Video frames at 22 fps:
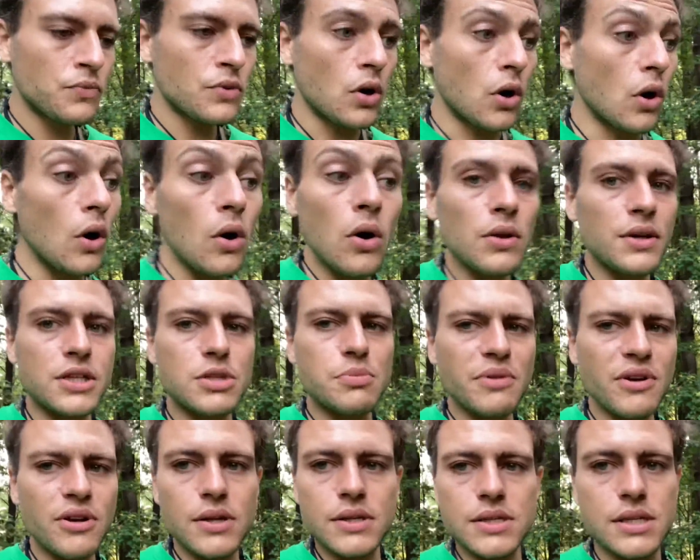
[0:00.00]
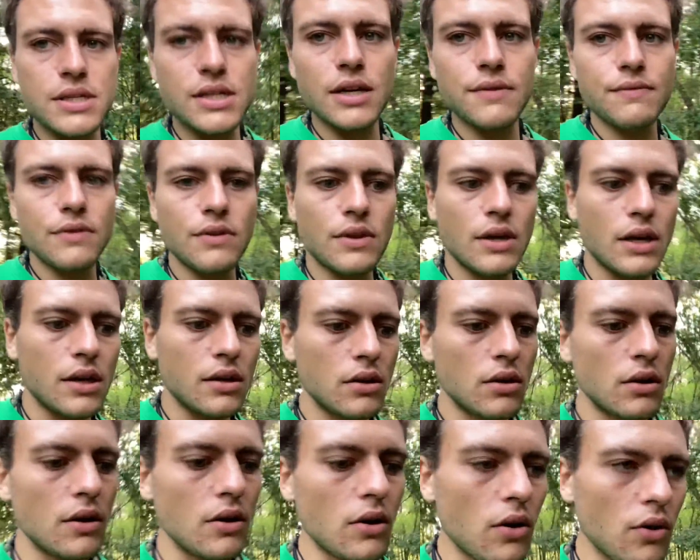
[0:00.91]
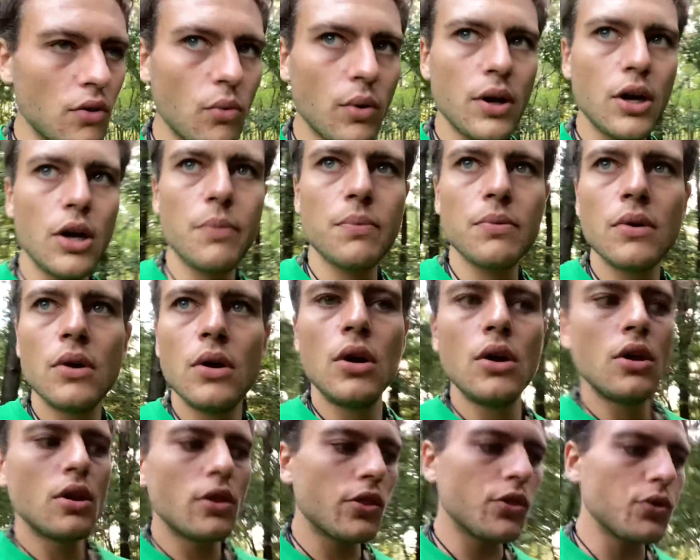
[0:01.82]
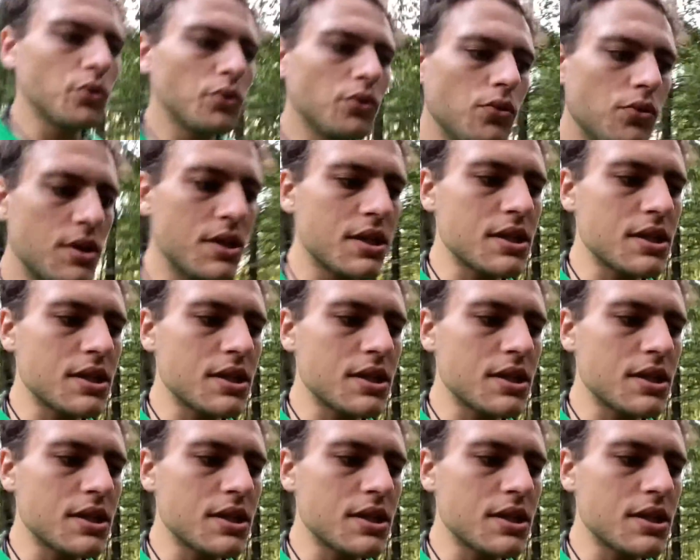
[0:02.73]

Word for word: all experiences after that, all the way up through the